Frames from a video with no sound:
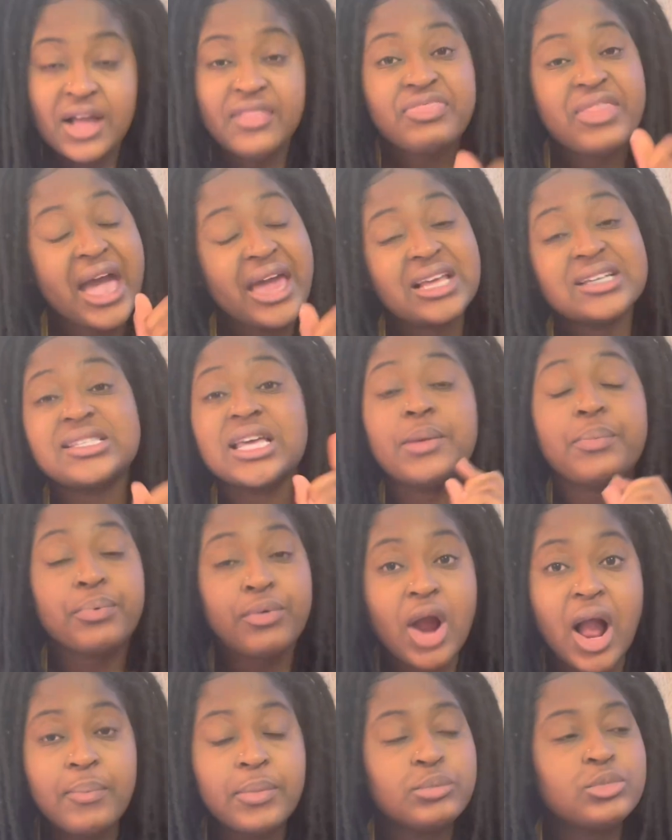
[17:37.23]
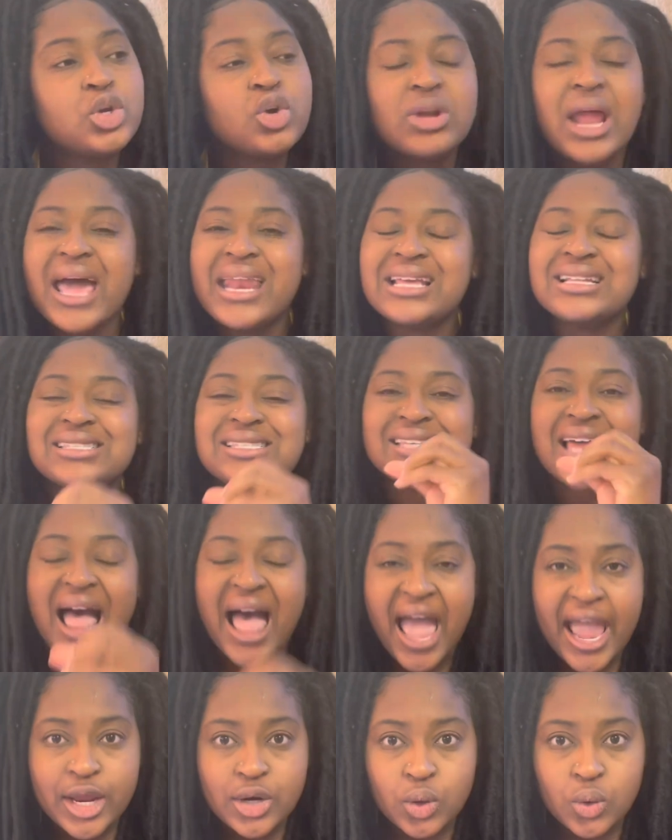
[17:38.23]
That is a problem. You're not
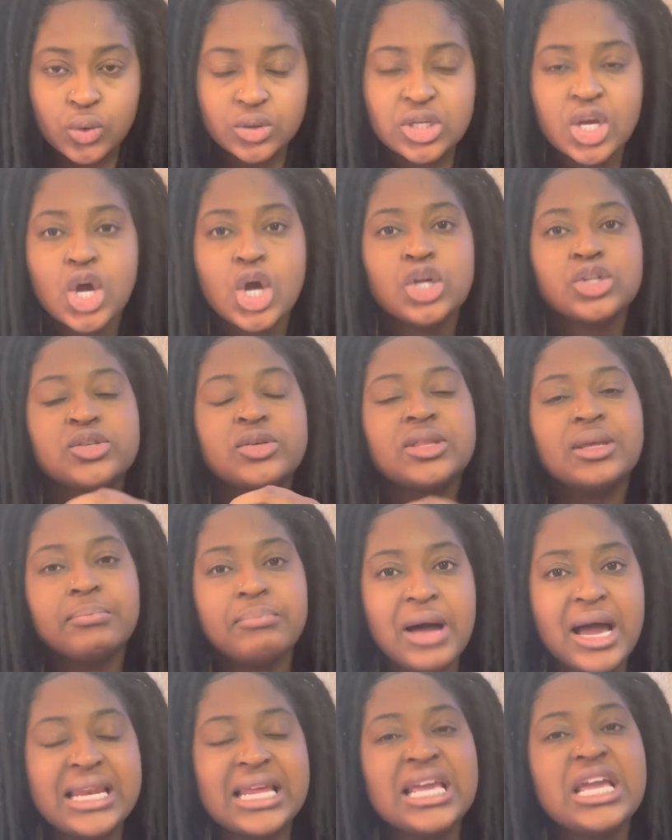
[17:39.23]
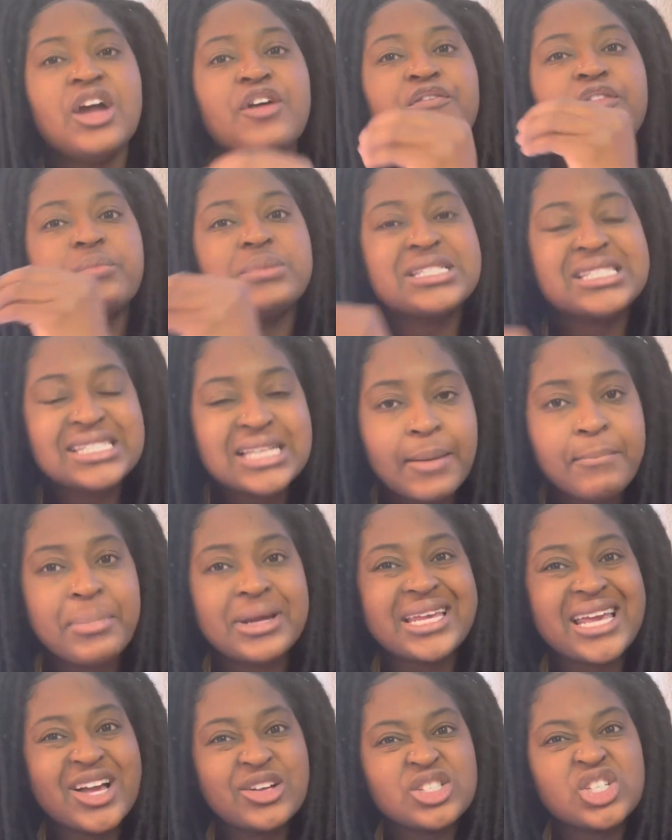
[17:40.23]
entitled to the money from
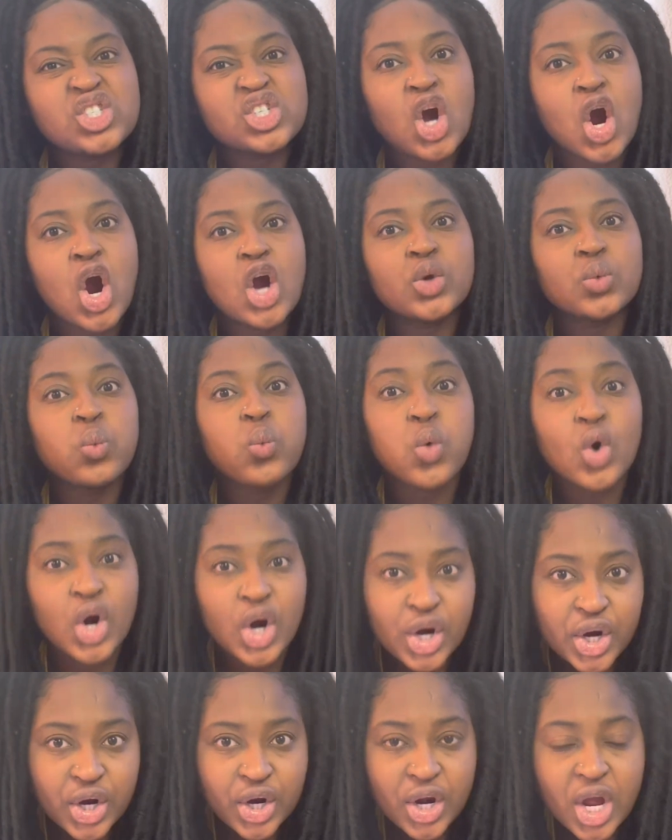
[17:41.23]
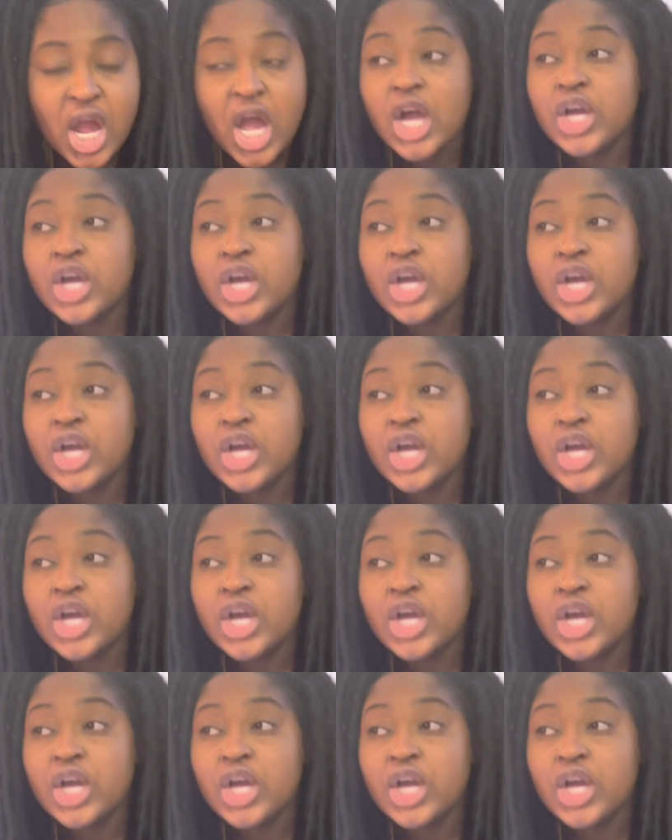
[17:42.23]
somebody else's hard work.